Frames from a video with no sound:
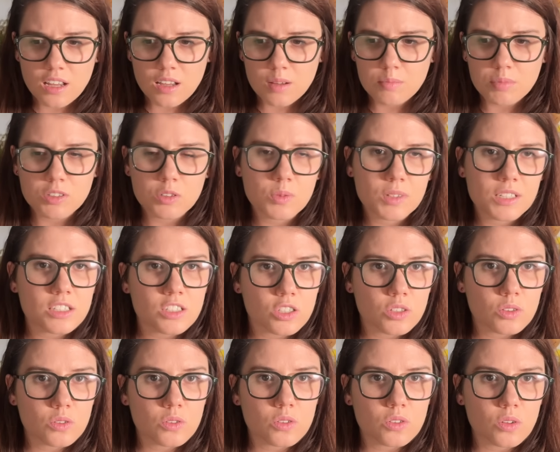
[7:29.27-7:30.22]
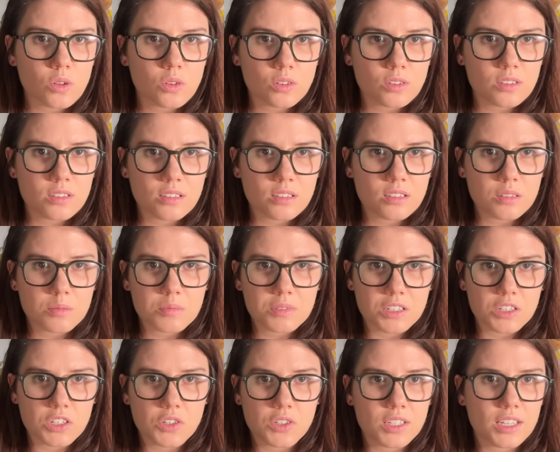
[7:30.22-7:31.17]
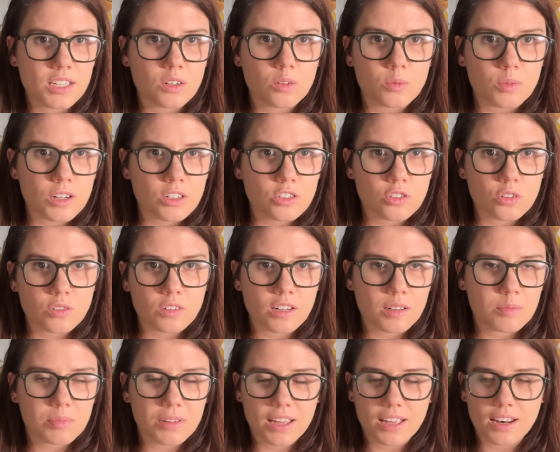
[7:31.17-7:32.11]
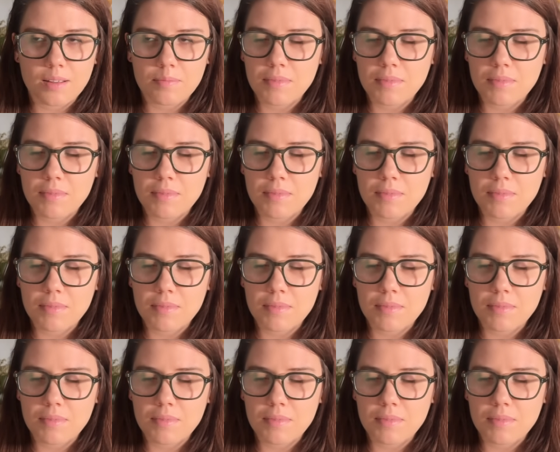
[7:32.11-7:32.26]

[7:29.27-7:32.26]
between two solar systems and you get a retrograde planet.